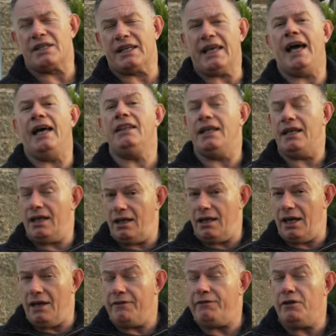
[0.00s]
Again,
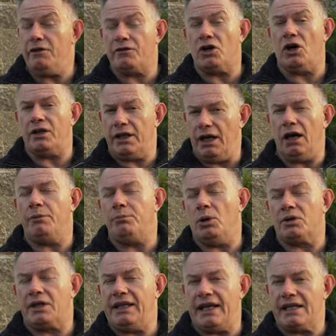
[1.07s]
if you've got the
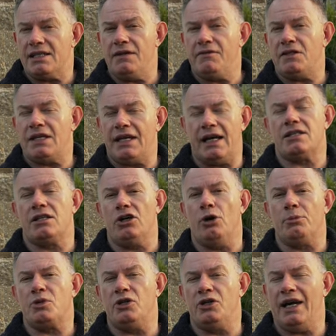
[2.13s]
iPod connectivity as an option,